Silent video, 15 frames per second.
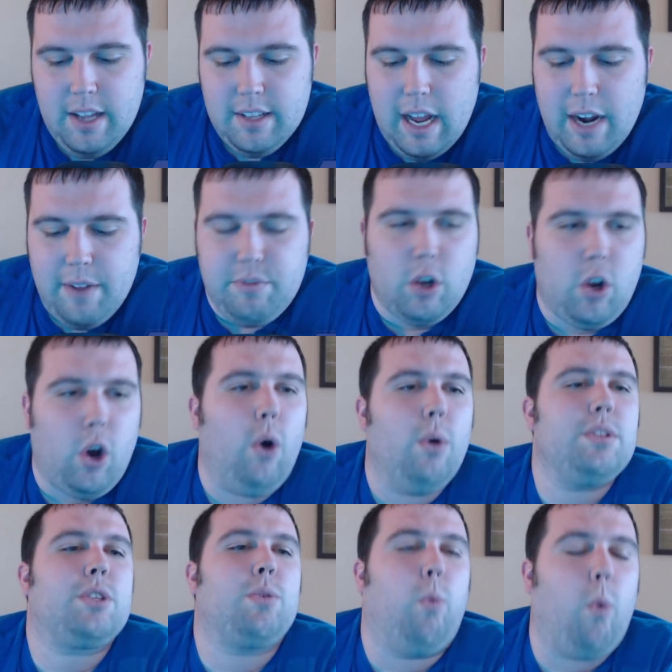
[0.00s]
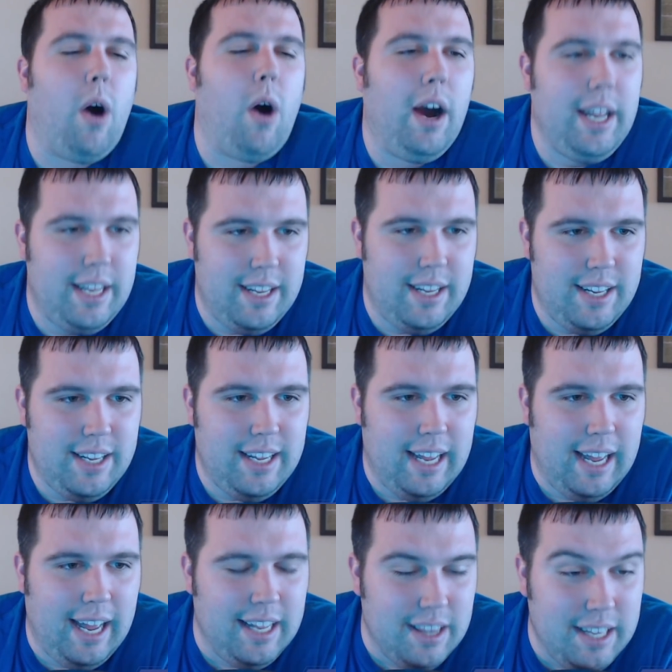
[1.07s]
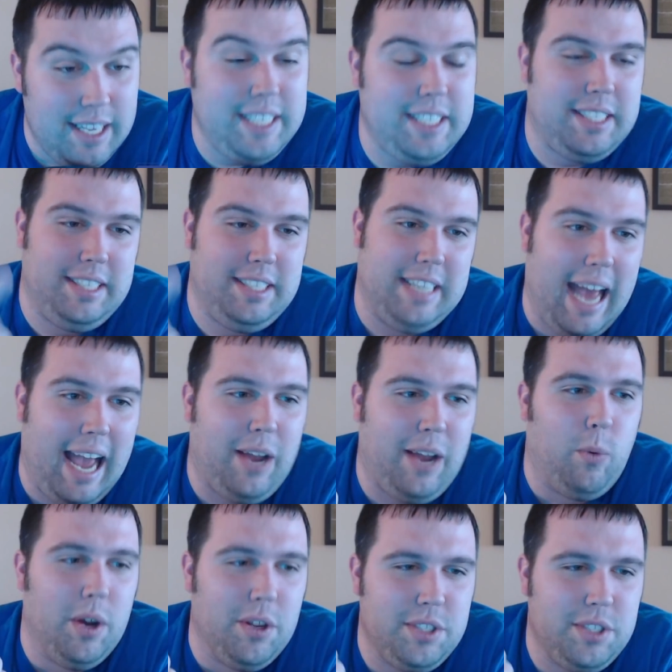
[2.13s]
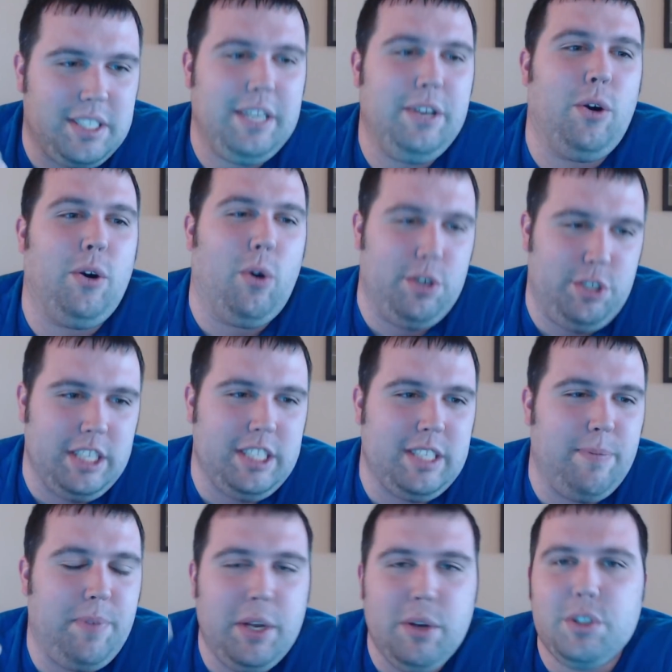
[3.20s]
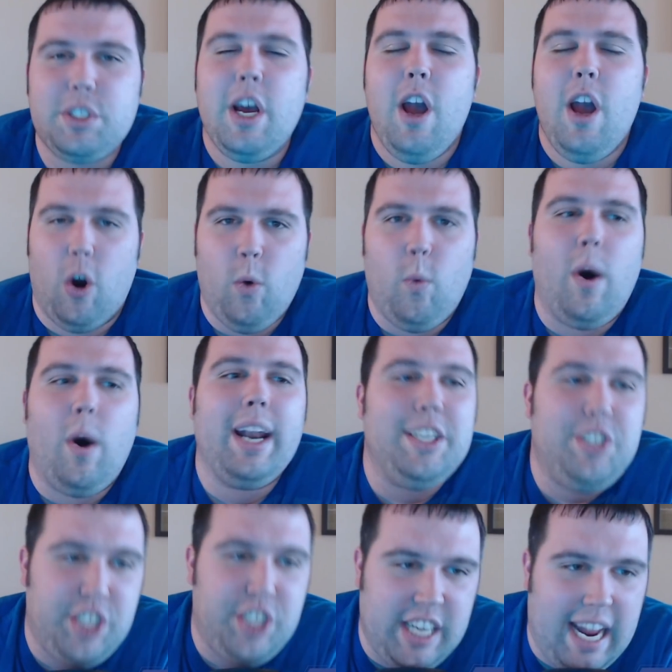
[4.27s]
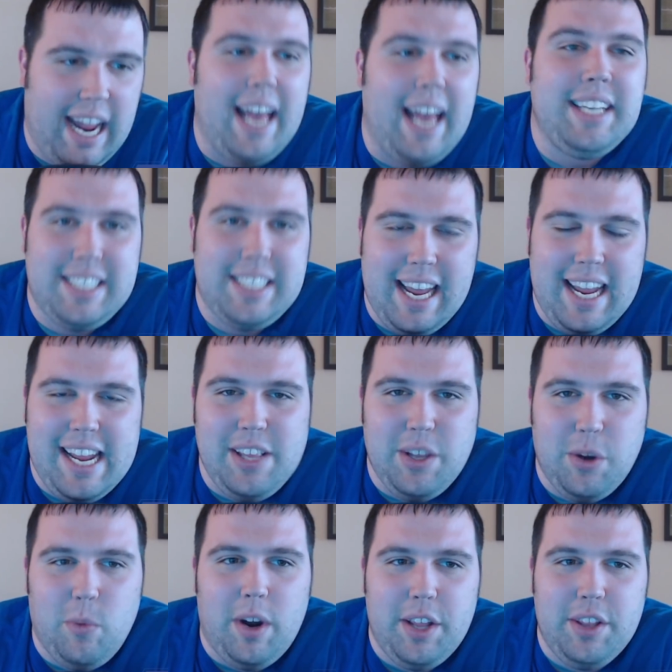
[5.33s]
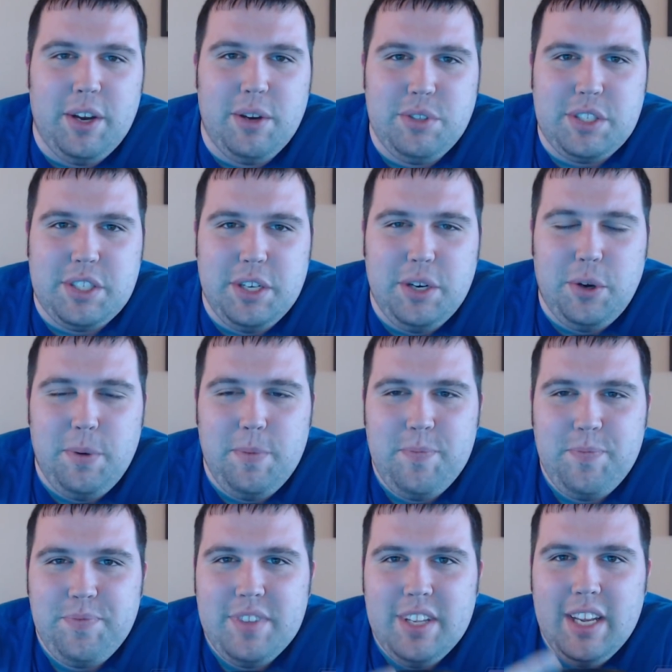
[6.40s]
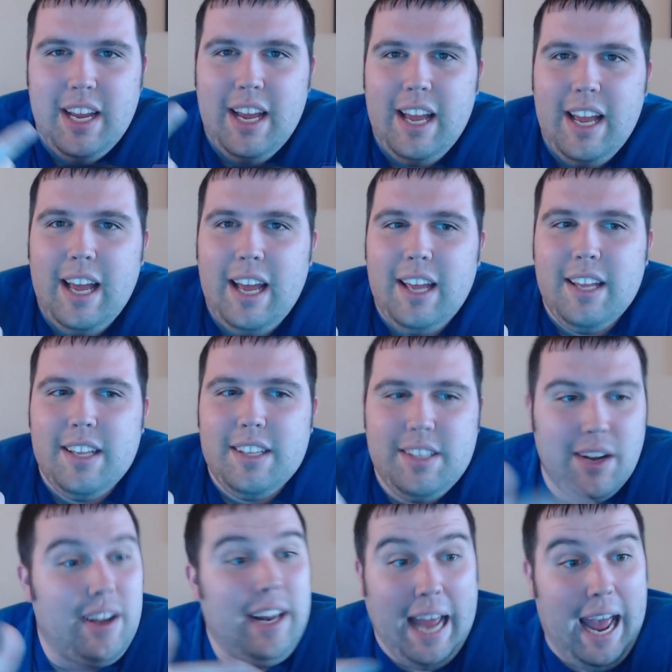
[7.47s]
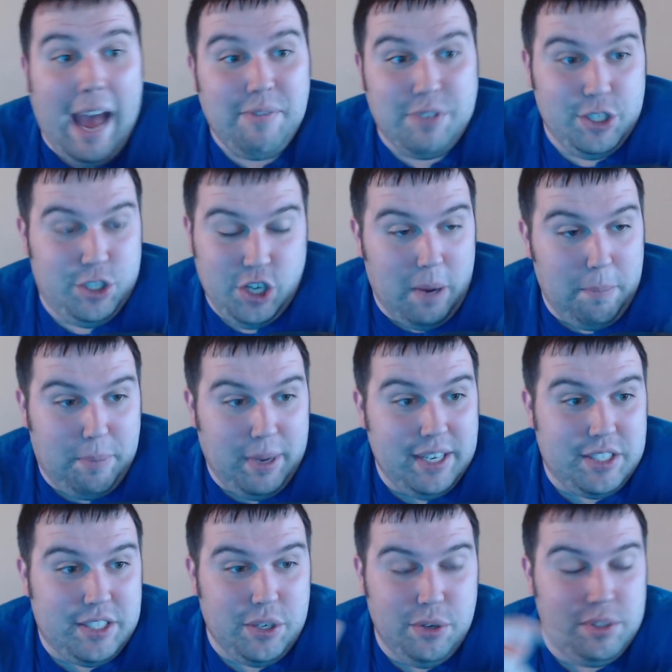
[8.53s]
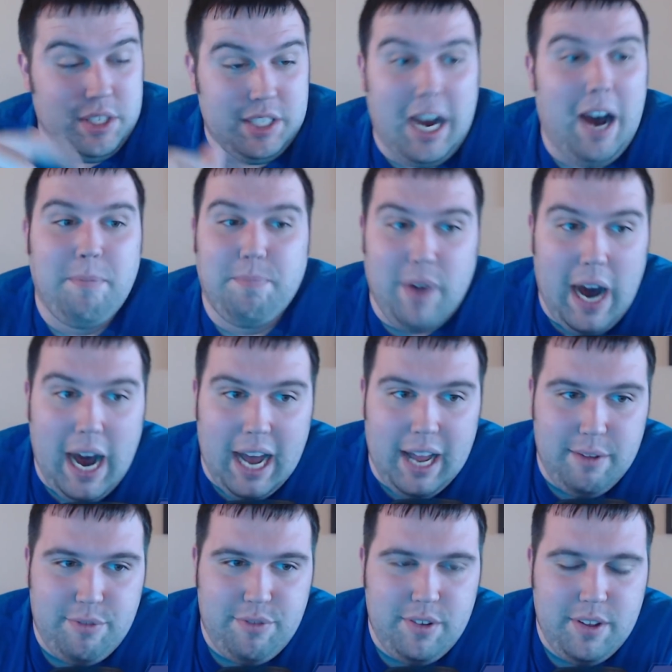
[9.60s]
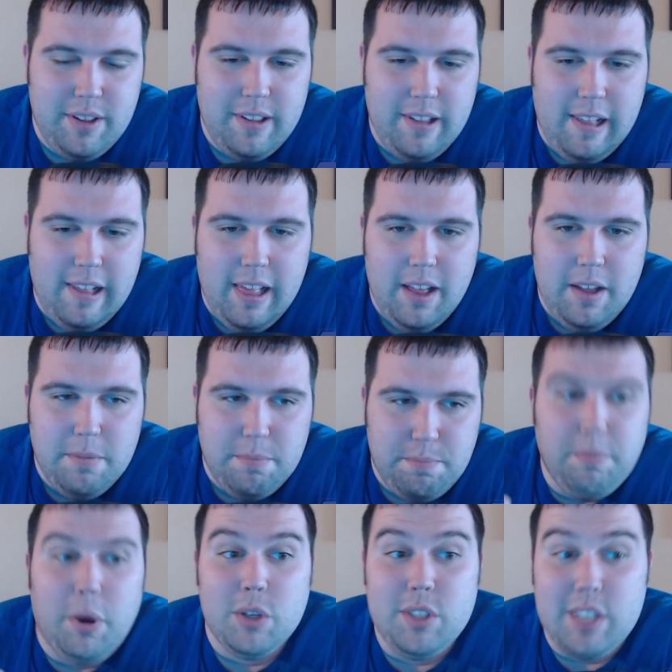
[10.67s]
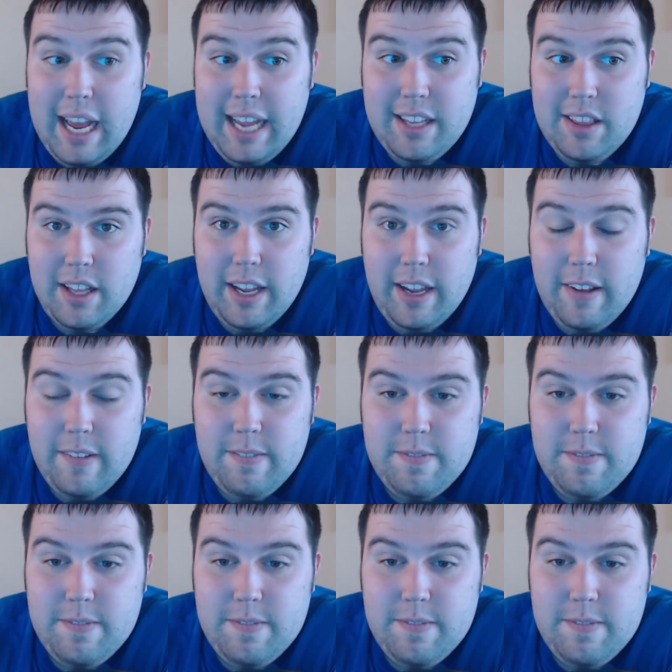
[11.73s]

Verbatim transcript: that if the Colts want at least Zach Wilson or Justin Fields or want a chance at either one of those two, they're going to have to jump into the top five, most likely.